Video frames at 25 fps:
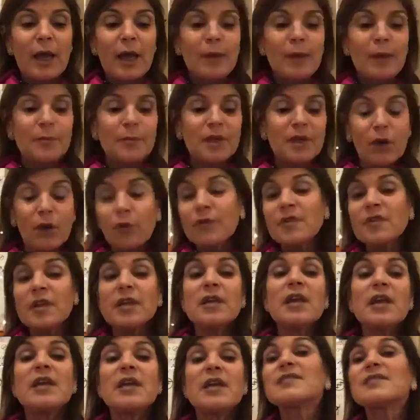mean,
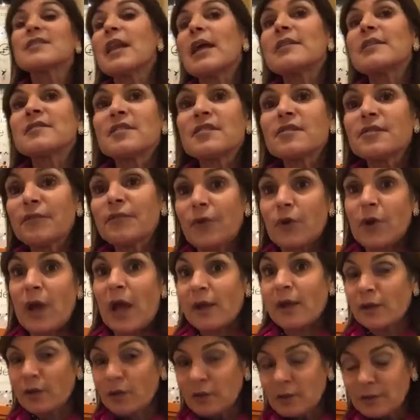obviously, it's licensed for
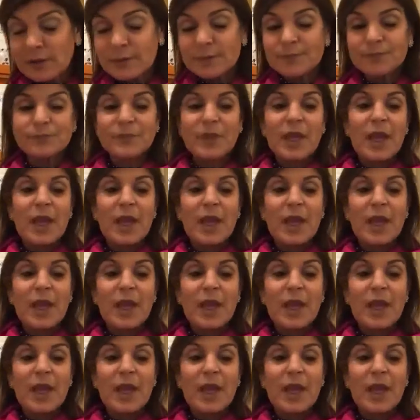adults,